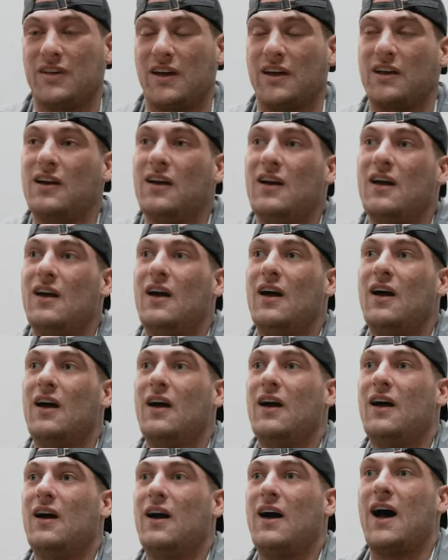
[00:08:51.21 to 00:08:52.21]
Like
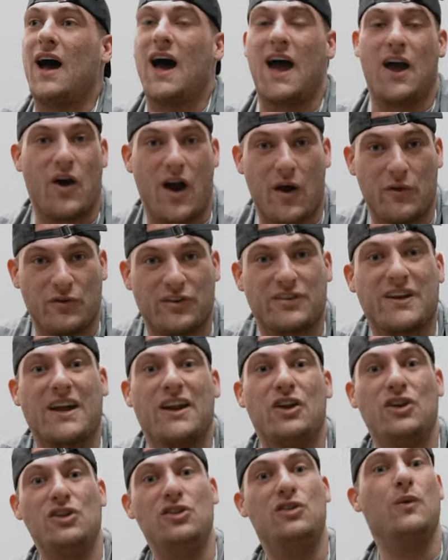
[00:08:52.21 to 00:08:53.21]
I, I was just kind
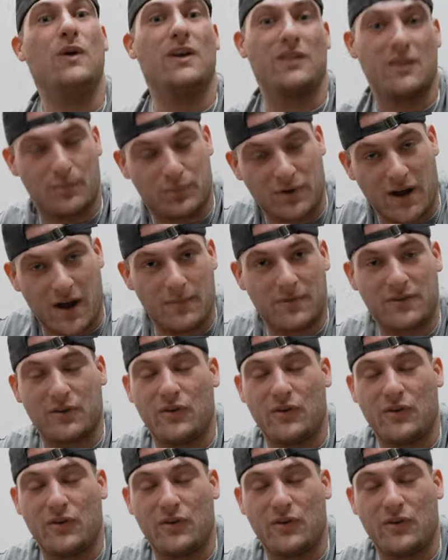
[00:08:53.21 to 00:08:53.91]
of doing the prep.